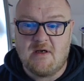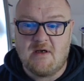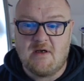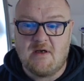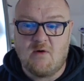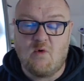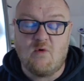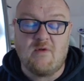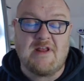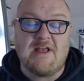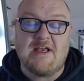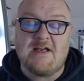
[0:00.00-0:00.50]

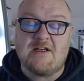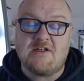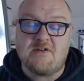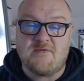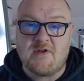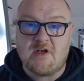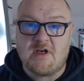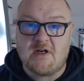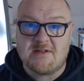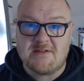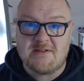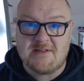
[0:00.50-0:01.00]
or the edge of the
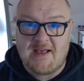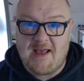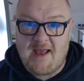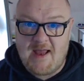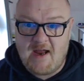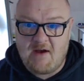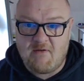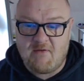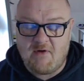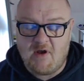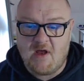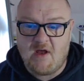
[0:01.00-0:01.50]
cutting
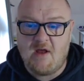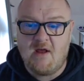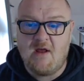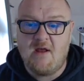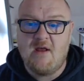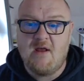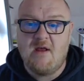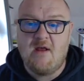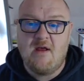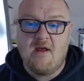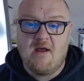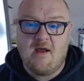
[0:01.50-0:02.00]
area
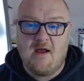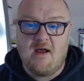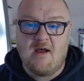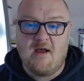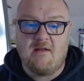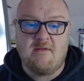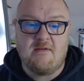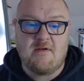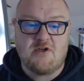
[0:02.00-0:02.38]
and